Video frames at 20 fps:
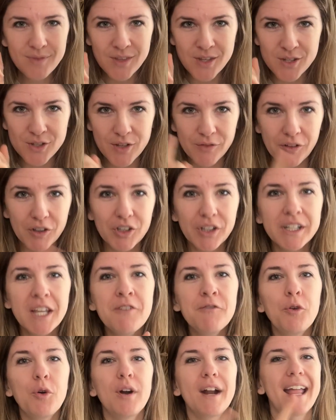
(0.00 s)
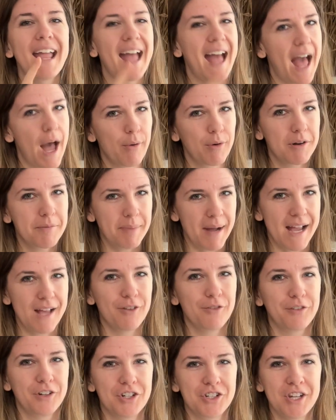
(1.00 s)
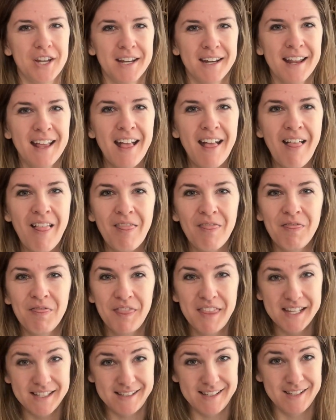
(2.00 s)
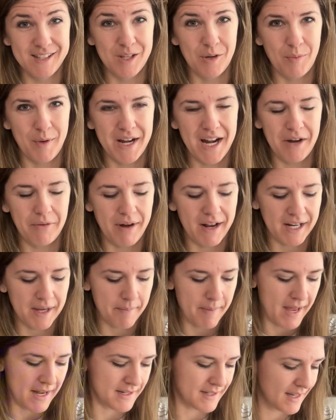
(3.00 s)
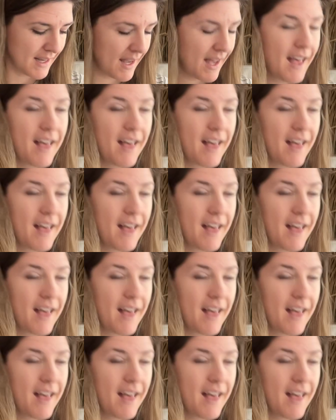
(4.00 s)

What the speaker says: So if you're looking for a Howard Pyle version, this is the one I recommend.